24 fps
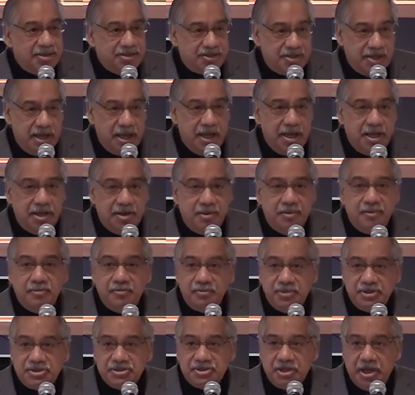stand
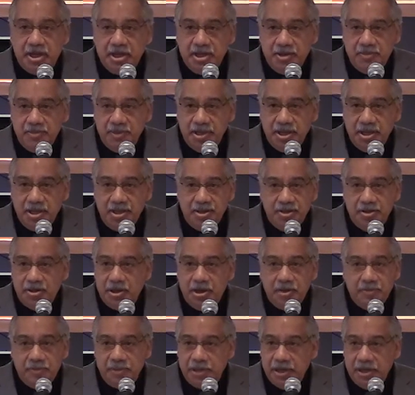beside me,
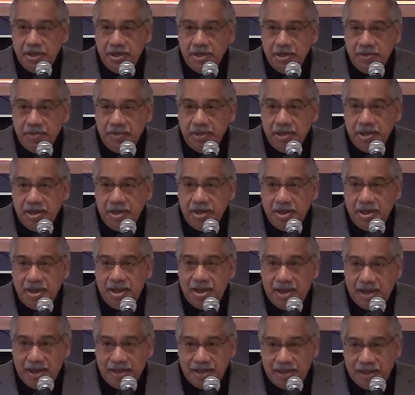not behind me,
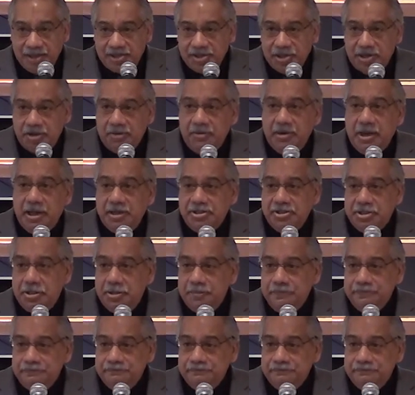and that's a correction.